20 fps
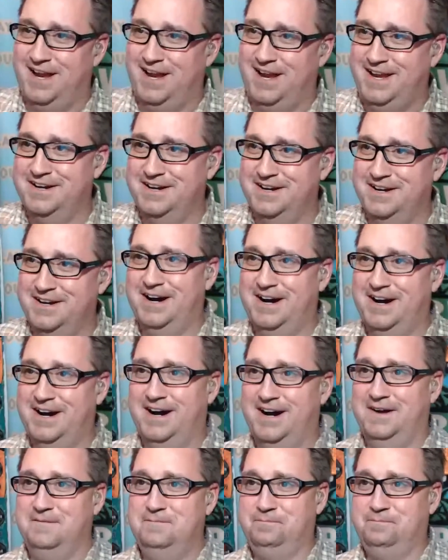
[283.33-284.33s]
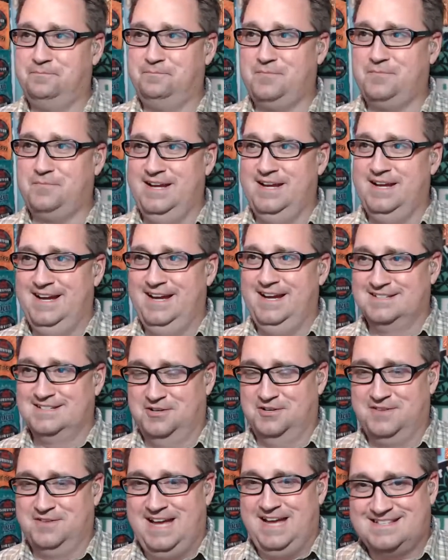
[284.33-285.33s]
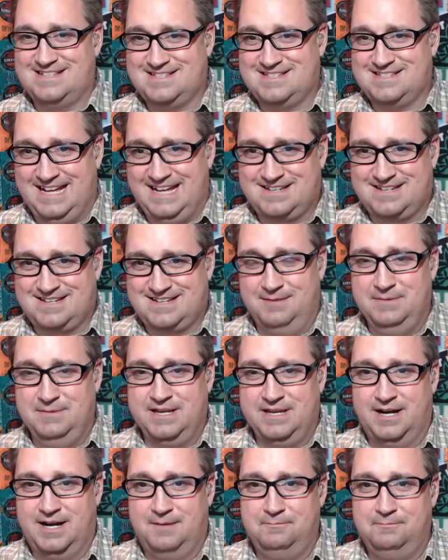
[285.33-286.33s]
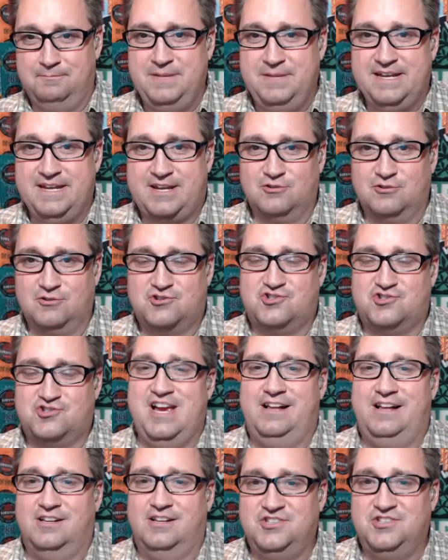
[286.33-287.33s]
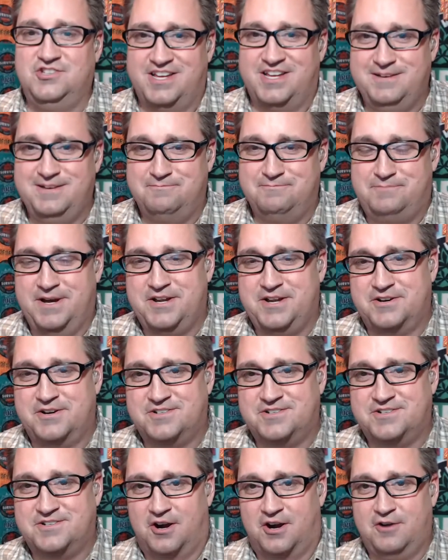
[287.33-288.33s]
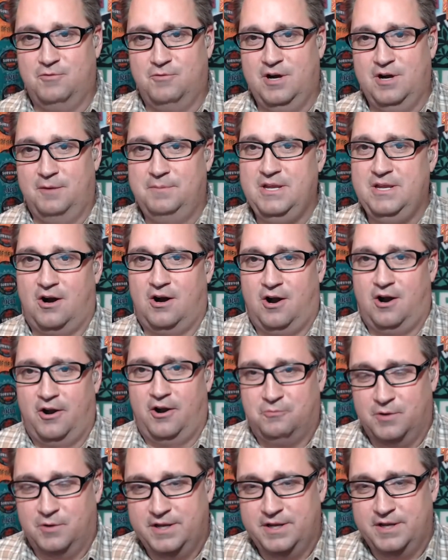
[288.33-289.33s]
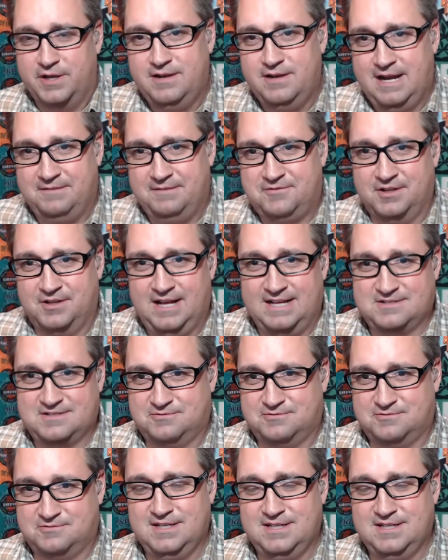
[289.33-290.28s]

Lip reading: so that's coming up. Miko's challenge, and it better darn well be a hard one after last week.